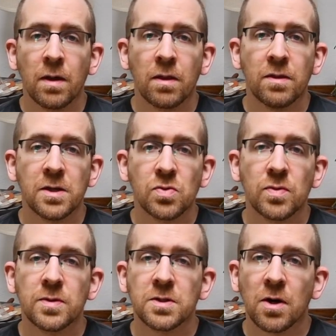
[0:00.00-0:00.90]
This one
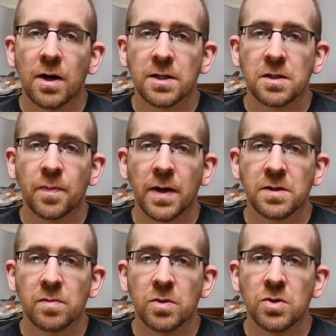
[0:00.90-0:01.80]
was caused by
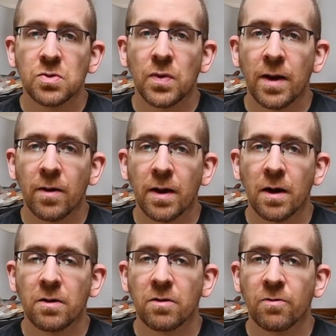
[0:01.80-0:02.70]
some loose wiring
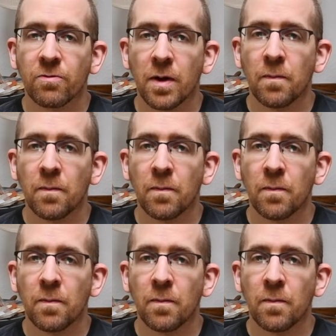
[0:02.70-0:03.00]
under the front